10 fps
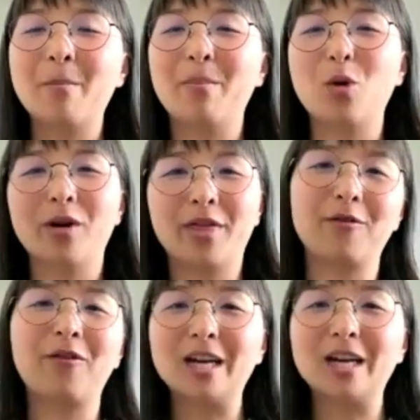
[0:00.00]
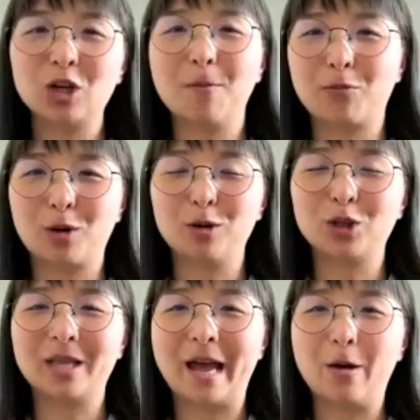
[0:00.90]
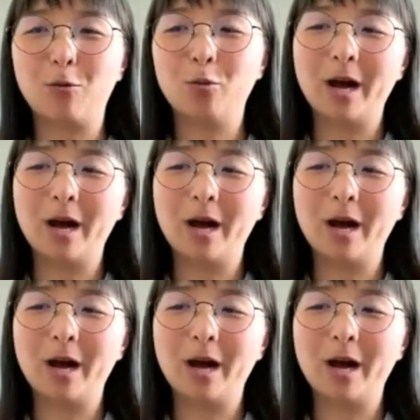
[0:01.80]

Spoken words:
But with the fascia approach that